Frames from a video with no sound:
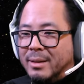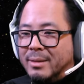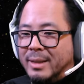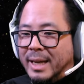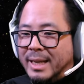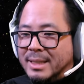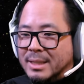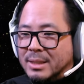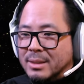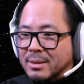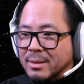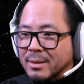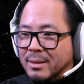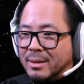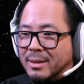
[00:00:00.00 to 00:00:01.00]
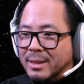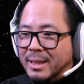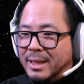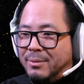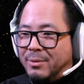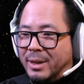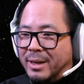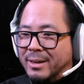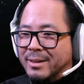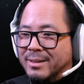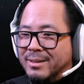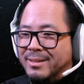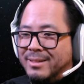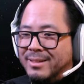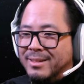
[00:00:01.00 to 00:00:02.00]
That's leaving.
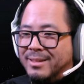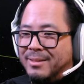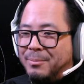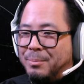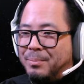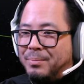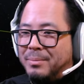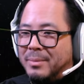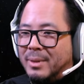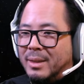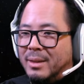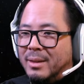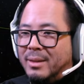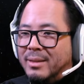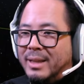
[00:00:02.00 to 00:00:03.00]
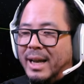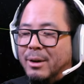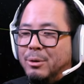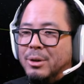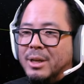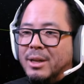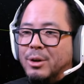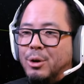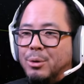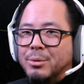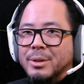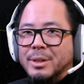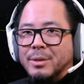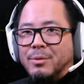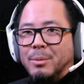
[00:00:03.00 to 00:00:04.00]
Now you can go to
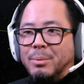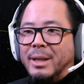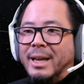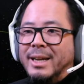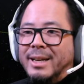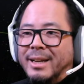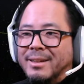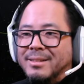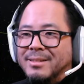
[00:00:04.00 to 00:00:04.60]
a different planet.